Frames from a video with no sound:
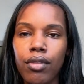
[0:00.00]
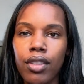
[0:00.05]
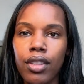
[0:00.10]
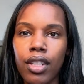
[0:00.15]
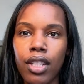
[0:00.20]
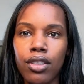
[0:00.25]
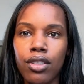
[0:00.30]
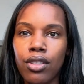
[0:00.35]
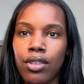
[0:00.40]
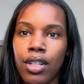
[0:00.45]

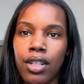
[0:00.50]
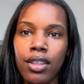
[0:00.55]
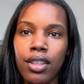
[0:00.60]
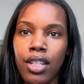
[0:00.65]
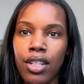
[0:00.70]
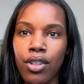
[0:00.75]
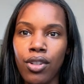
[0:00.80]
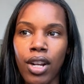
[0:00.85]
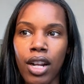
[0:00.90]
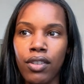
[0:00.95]
that you didn't
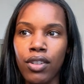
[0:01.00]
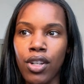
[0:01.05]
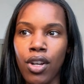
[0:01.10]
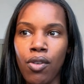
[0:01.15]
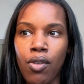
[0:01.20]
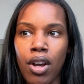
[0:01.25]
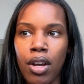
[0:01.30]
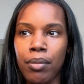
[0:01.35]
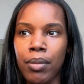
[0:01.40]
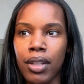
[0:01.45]
think you'd have to go
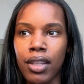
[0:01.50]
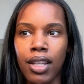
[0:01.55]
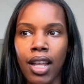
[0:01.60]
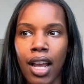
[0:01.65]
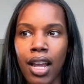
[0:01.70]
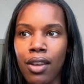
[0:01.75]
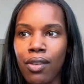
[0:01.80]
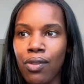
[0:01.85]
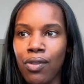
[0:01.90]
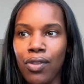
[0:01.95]
on. But
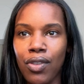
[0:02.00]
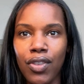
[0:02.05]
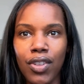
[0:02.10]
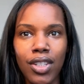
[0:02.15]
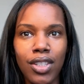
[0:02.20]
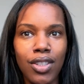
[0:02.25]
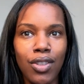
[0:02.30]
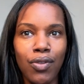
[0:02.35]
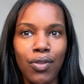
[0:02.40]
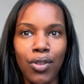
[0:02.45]
life
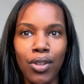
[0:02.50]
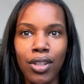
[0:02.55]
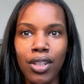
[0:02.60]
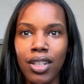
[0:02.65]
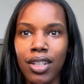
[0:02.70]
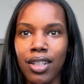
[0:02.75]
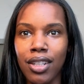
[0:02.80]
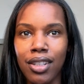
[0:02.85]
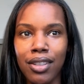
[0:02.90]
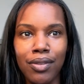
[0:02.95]
is full
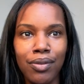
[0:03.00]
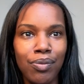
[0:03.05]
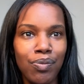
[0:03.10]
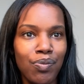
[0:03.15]
of